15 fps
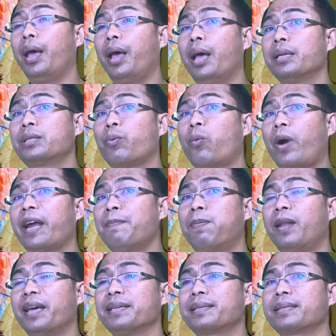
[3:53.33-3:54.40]
it's the right
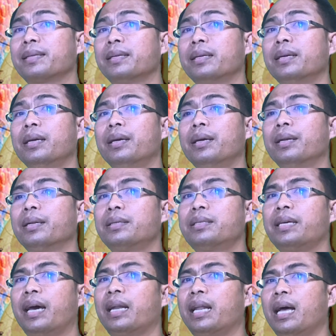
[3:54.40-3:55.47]
place
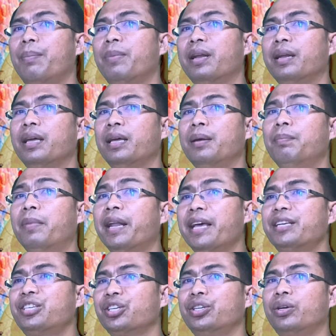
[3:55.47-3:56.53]
that M&E
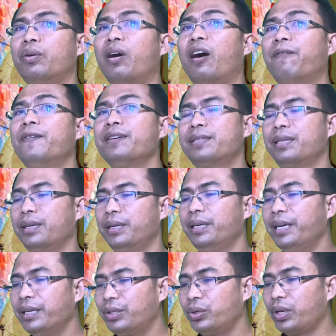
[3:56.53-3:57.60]
manager or officer
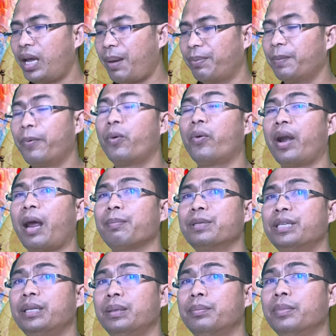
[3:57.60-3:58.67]
need to help the program
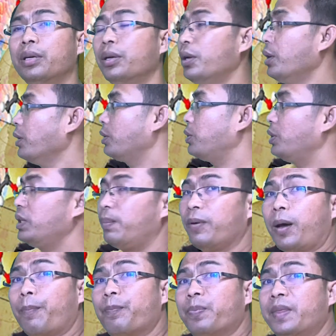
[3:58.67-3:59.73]
team to
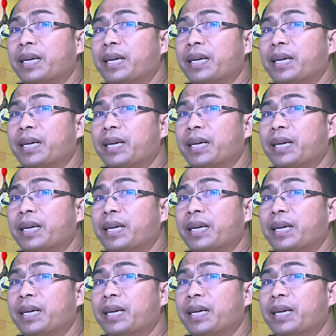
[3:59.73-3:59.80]
develop